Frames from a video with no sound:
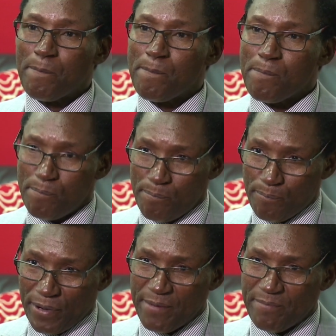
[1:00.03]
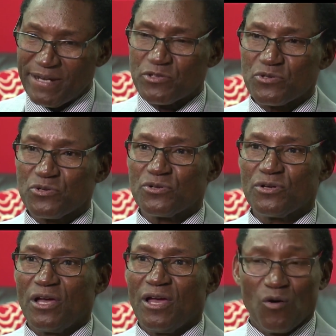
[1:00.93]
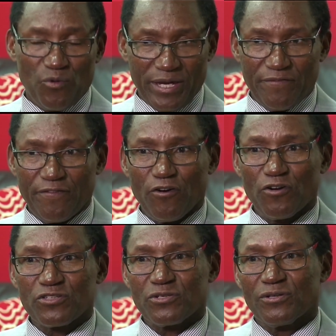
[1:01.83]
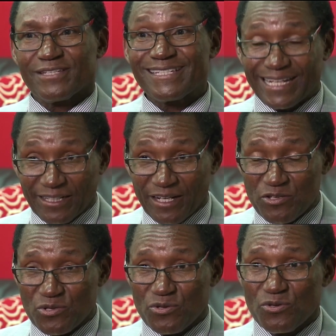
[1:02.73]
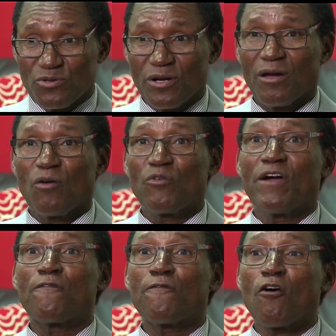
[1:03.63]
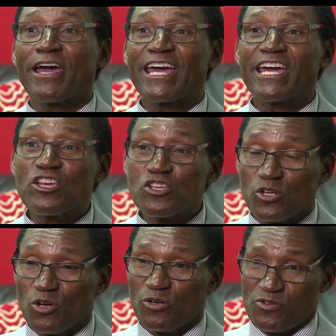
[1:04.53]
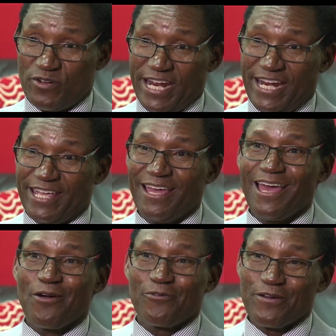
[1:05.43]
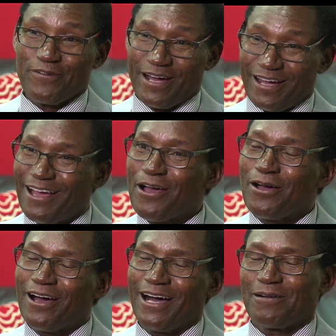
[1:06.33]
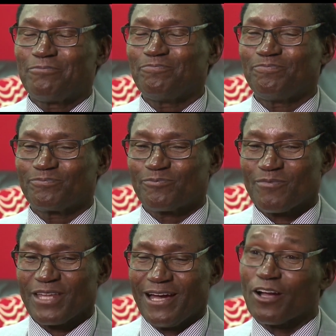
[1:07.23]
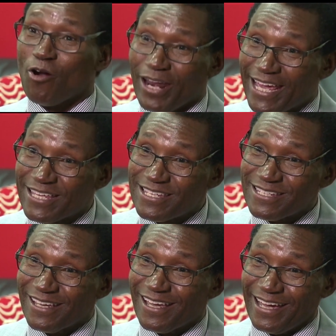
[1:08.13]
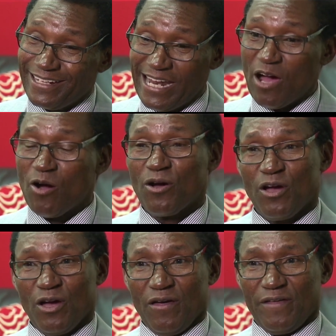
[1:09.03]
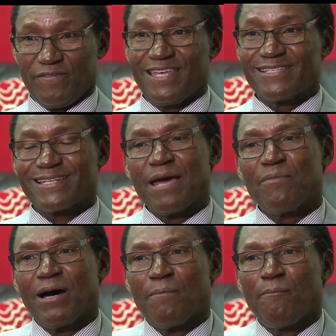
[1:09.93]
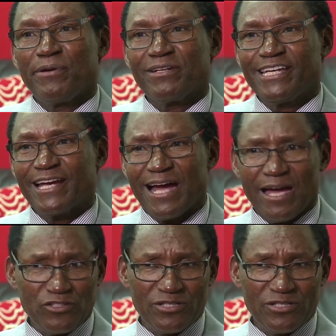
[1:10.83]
have primary school. We have also secondary school. We have vocational training. We have a, um, a college and now, at this time, I'm building a